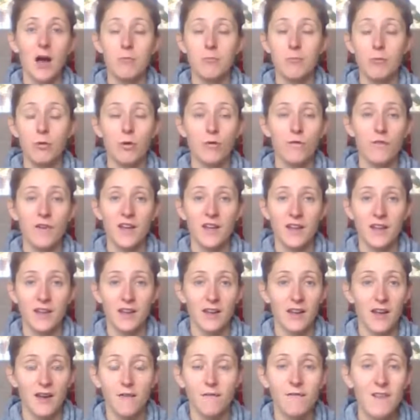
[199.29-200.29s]

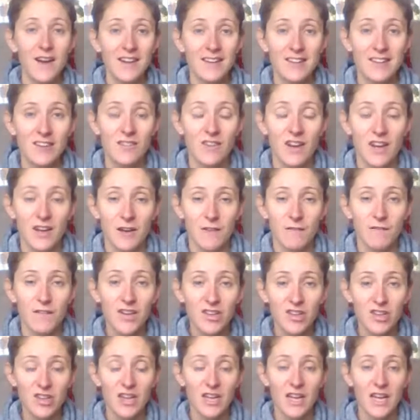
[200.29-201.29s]
moving effectively and
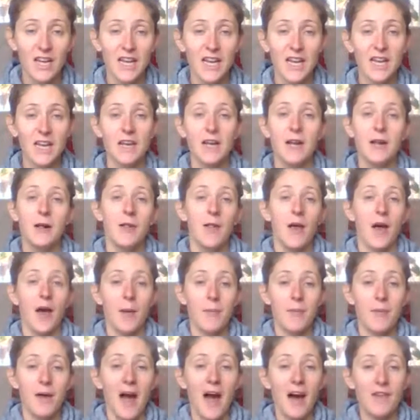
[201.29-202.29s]
efficiently,
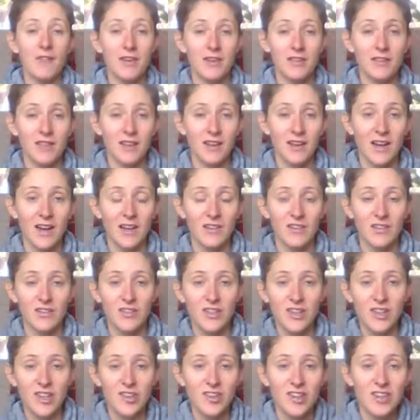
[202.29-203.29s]
having the kind of
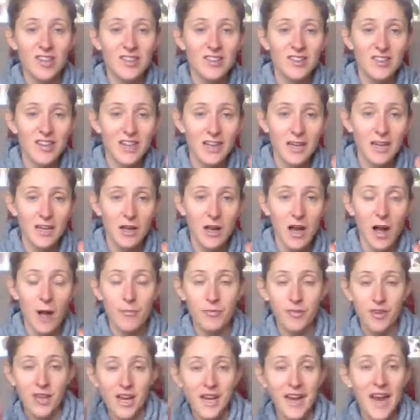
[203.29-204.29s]
synergistic
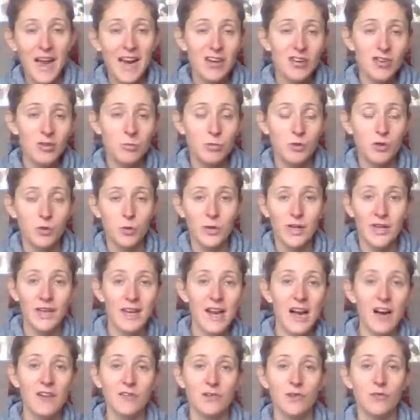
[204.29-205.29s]
connection between
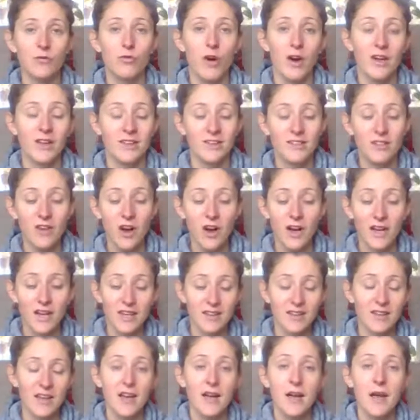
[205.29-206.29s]
left and right
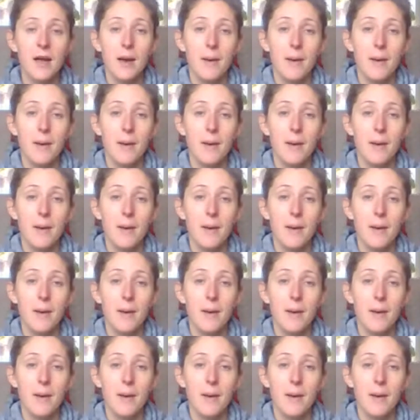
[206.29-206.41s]
side,